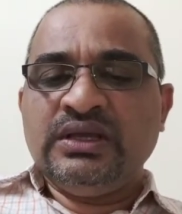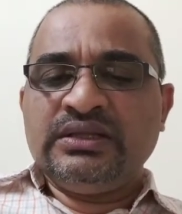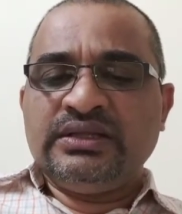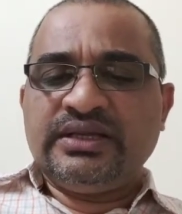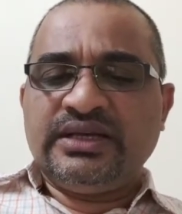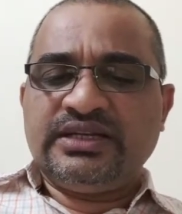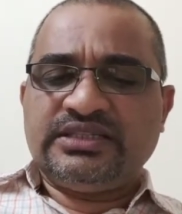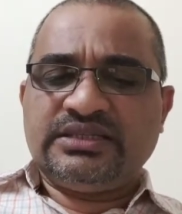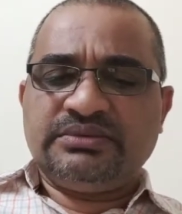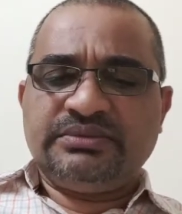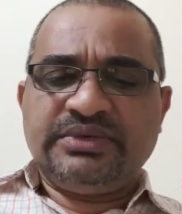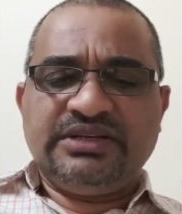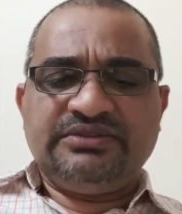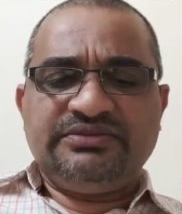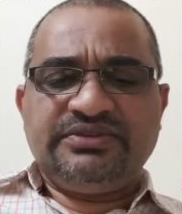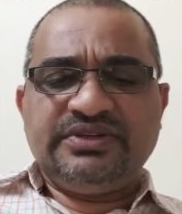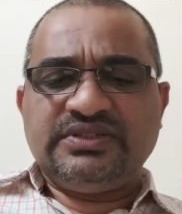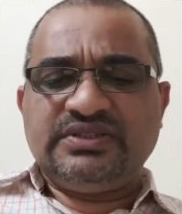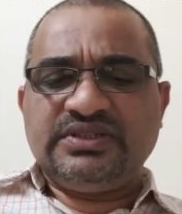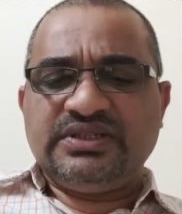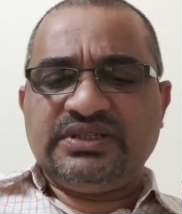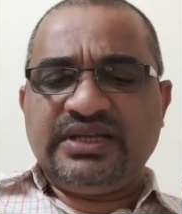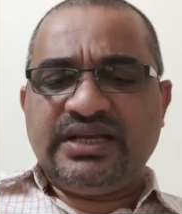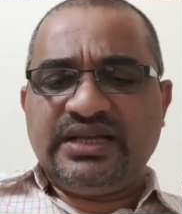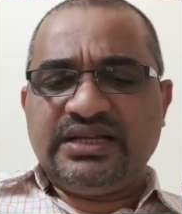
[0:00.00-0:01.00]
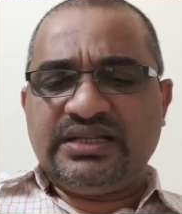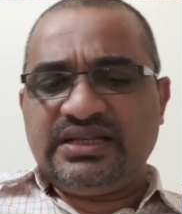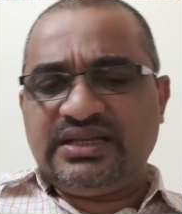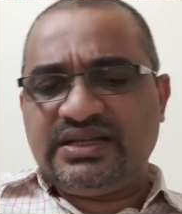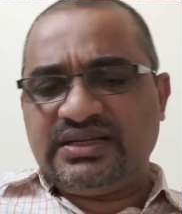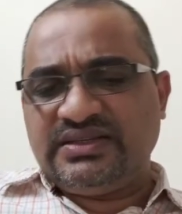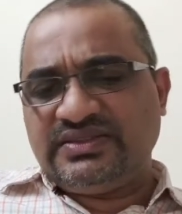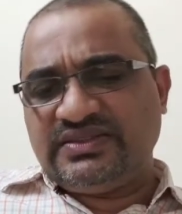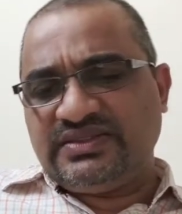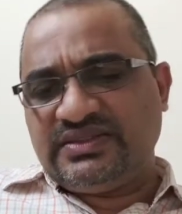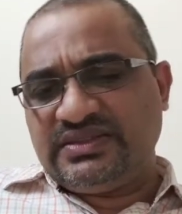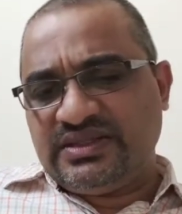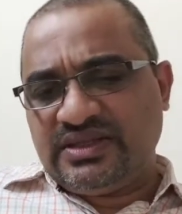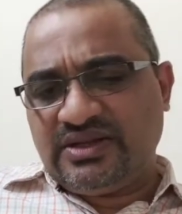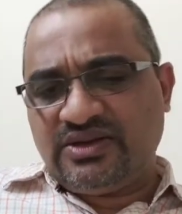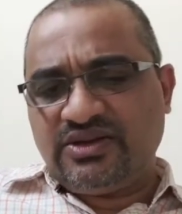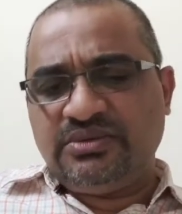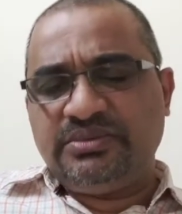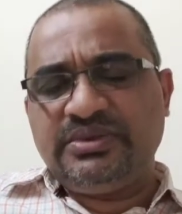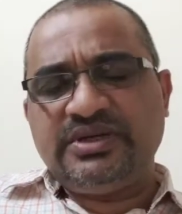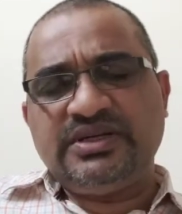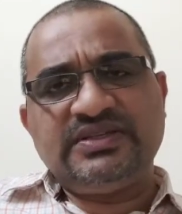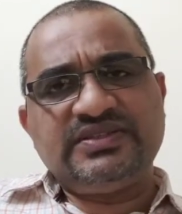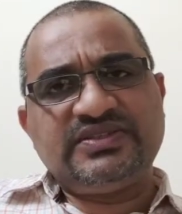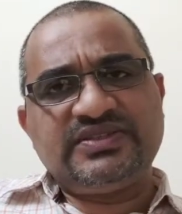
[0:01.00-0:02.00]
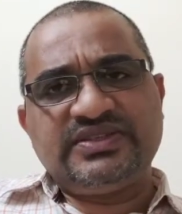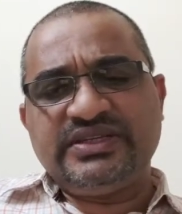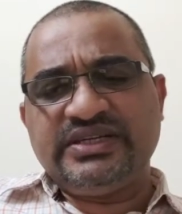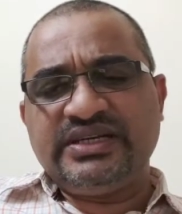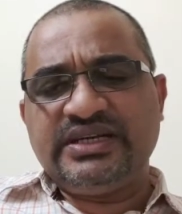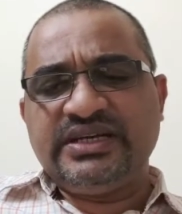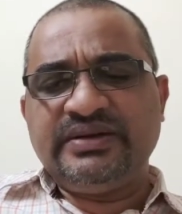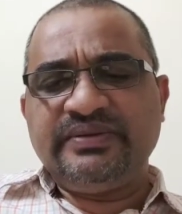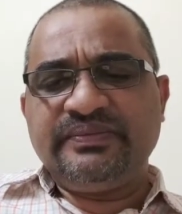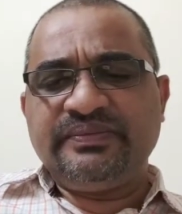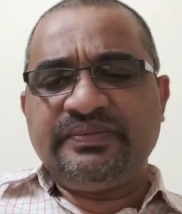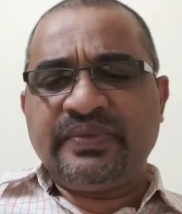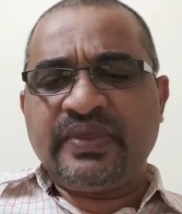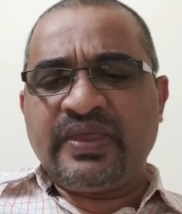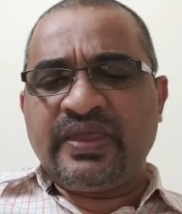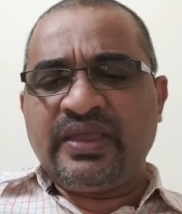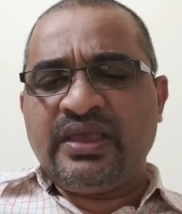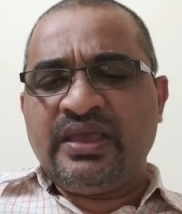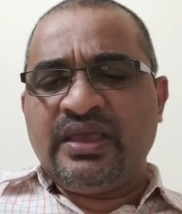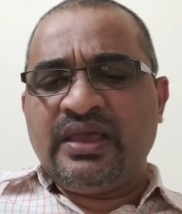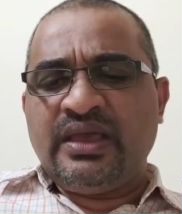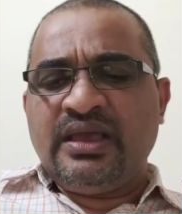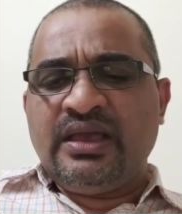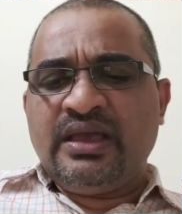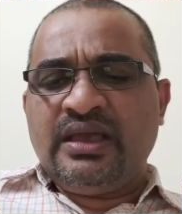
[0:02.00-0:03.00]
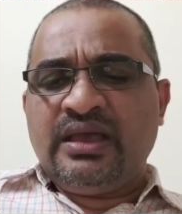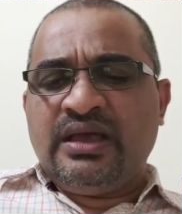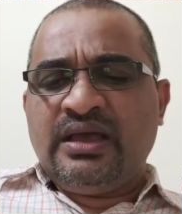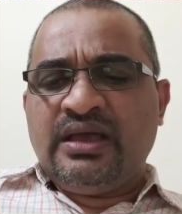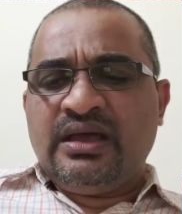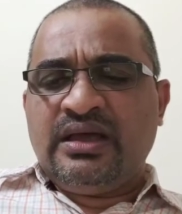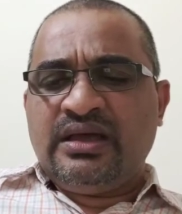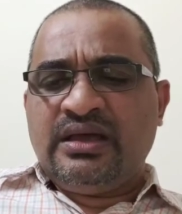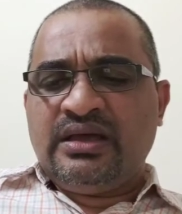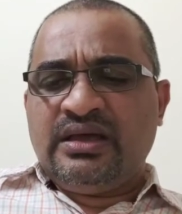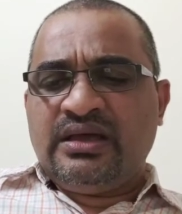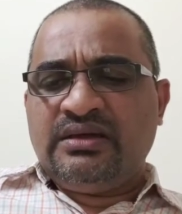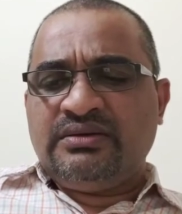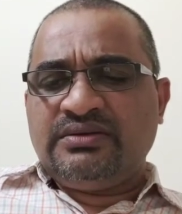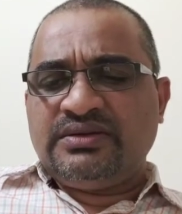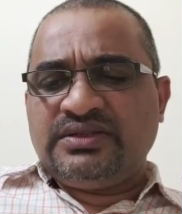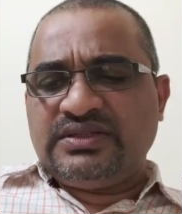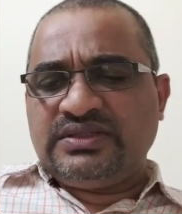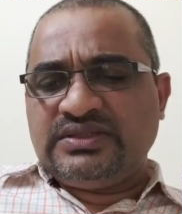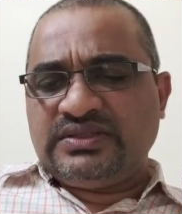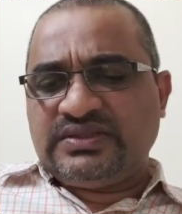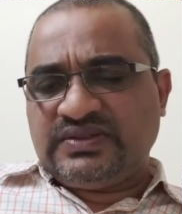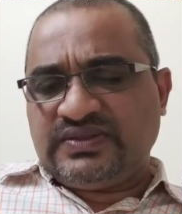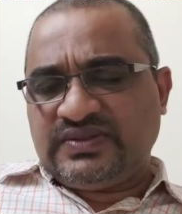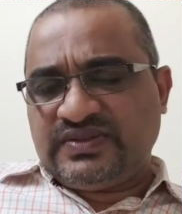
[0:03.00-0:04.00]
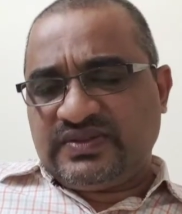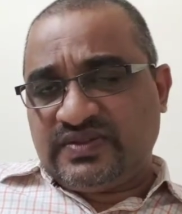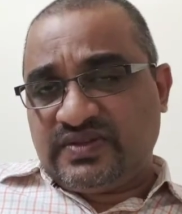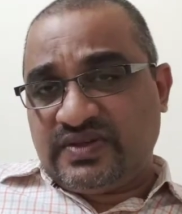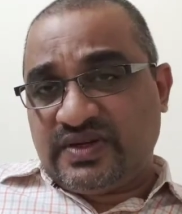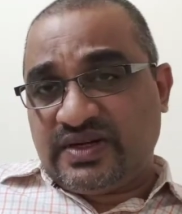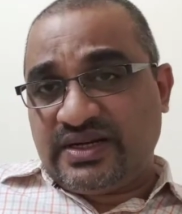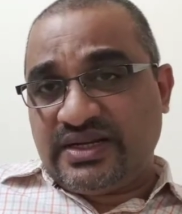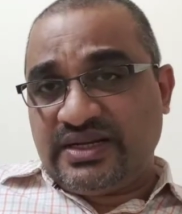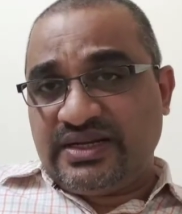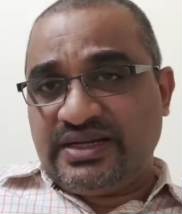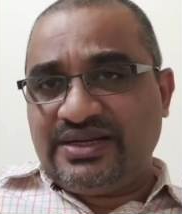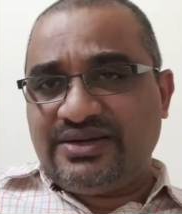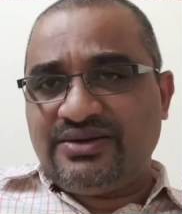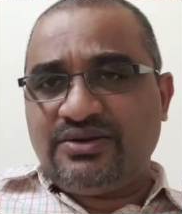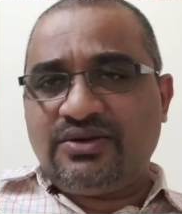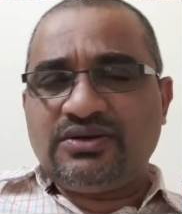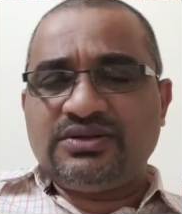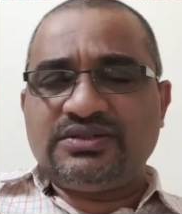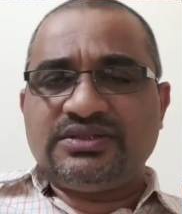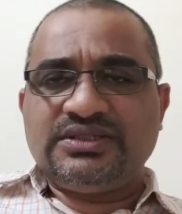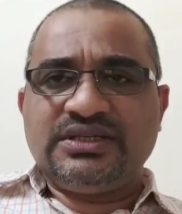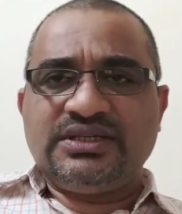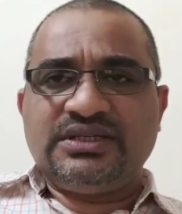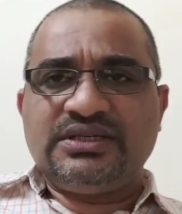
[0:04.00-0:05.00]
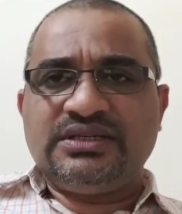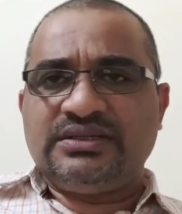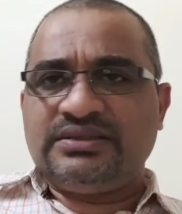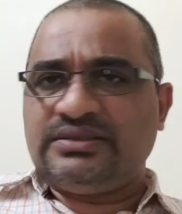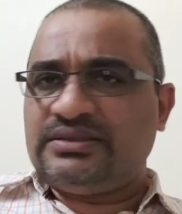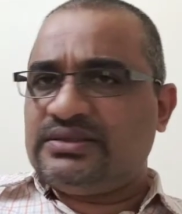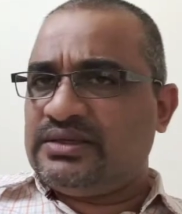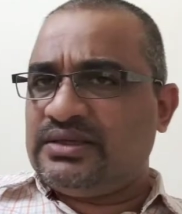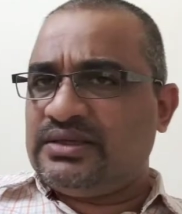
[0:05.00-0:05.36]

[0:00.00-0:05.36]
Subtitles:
That's the main feature. And there will be dyspnea, which is sudden in onset.